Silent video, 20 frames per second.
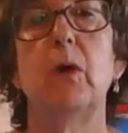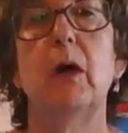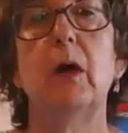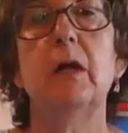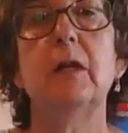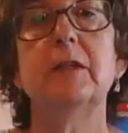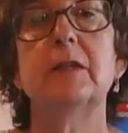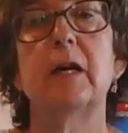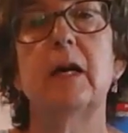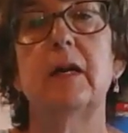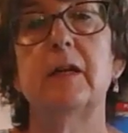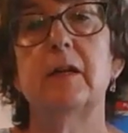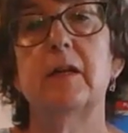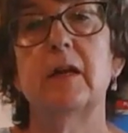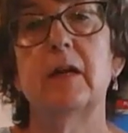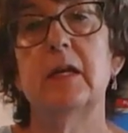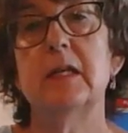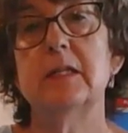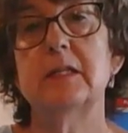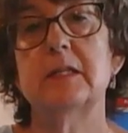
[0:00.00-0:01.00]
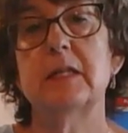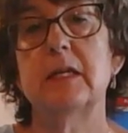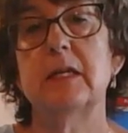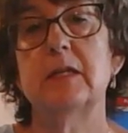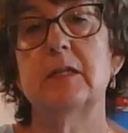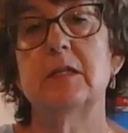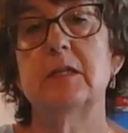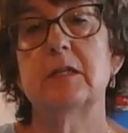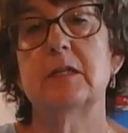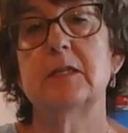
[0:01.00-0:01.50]
all dot dots
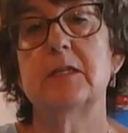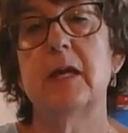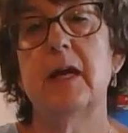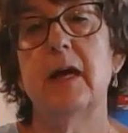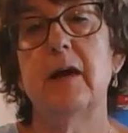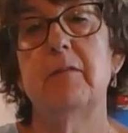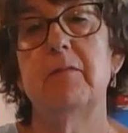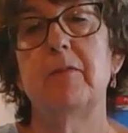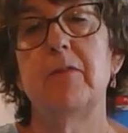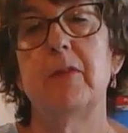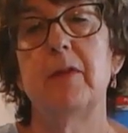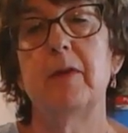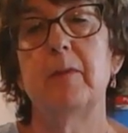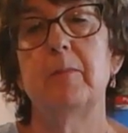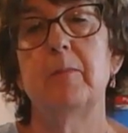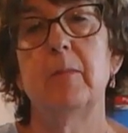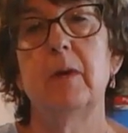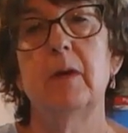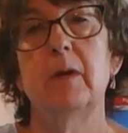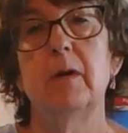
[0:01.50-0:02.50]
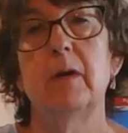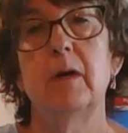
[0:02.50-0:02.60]
and just have them